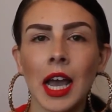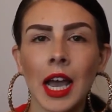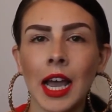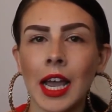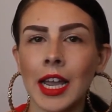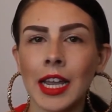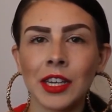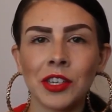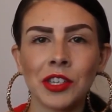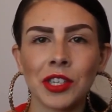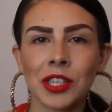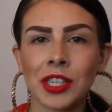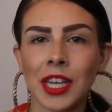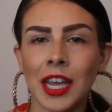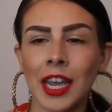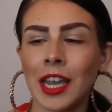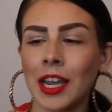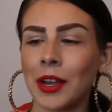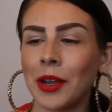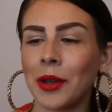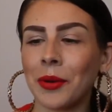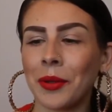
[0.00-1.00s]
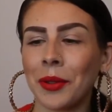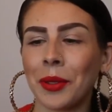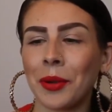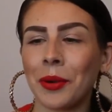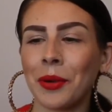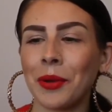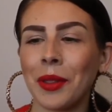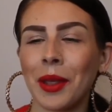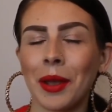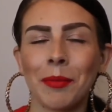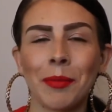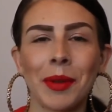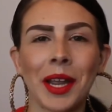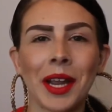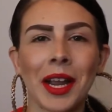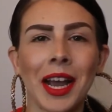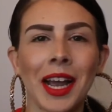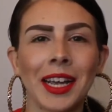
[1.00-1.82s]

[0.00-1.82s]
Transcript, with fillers: I just can't go through them. Like,